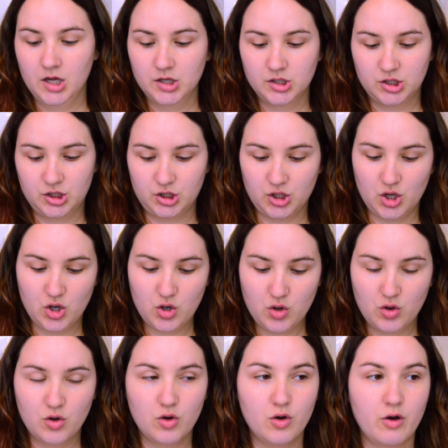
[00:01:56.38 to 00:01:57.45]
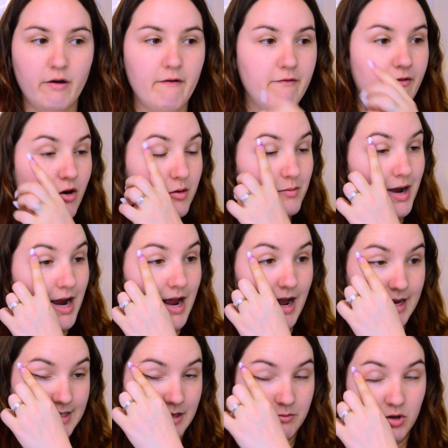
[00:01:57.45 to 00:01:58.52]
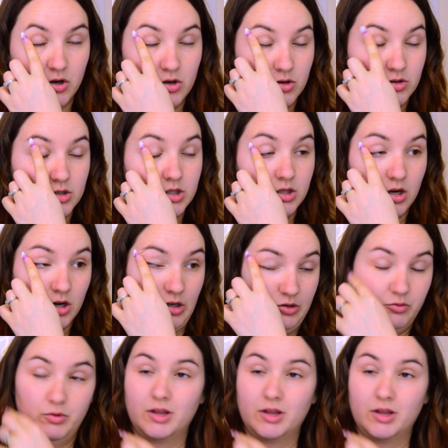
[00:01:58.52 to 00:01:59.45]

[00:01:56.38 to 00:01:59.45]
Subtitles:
So for my eyes, I'm gonna start